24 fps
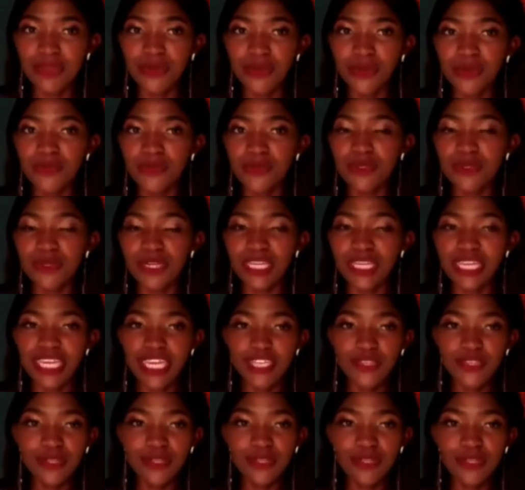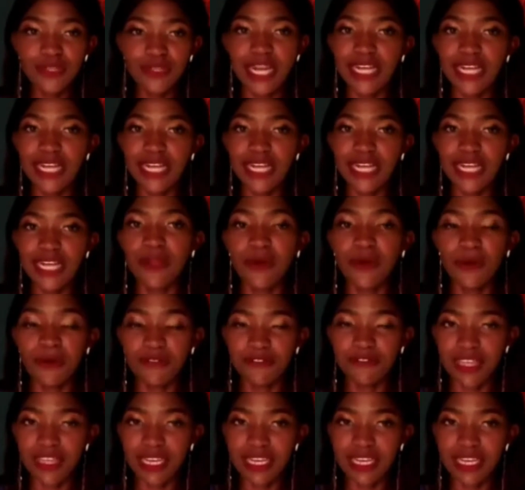because we don't get to interact with it
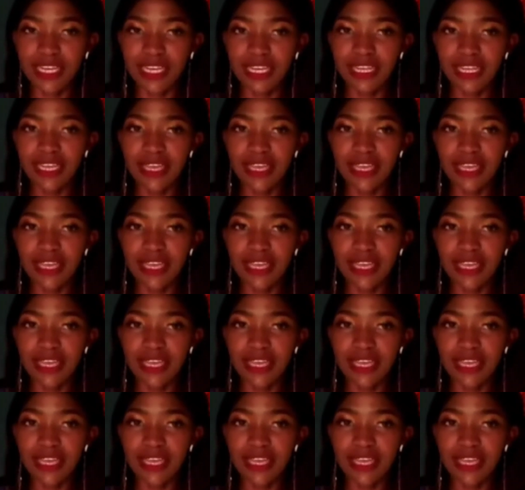often.